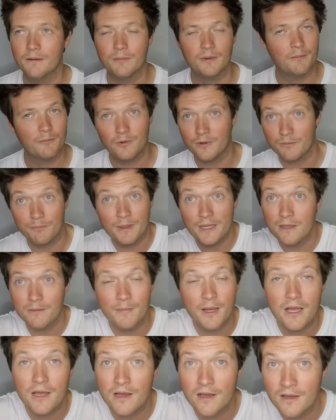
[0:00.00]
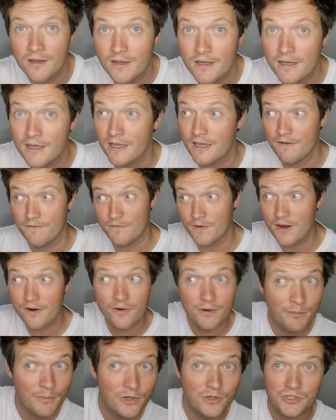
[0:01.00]
but with Bill Maher, it
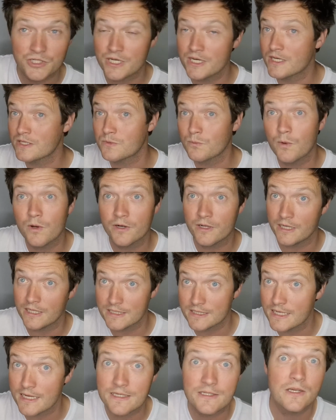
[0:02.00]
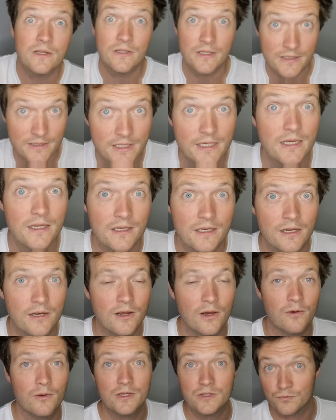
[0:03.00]
very much is what it says on the tin. You
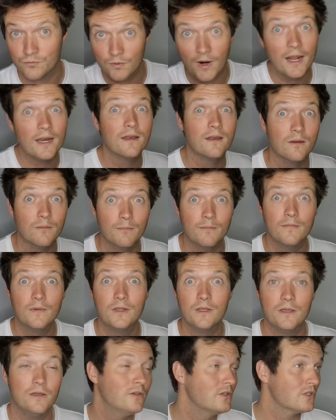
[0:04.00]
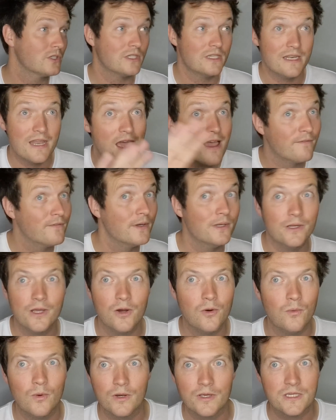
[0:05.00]
know, it's random. You just never
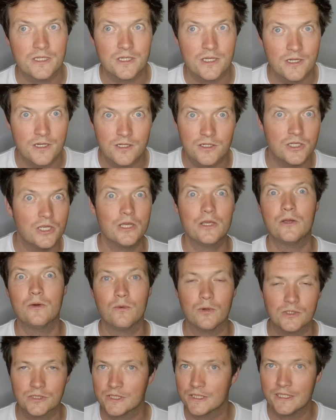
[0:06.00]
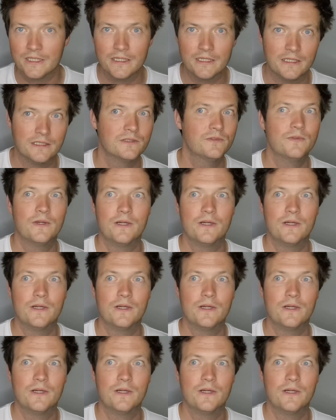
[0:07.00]
know what he's going to do or say. It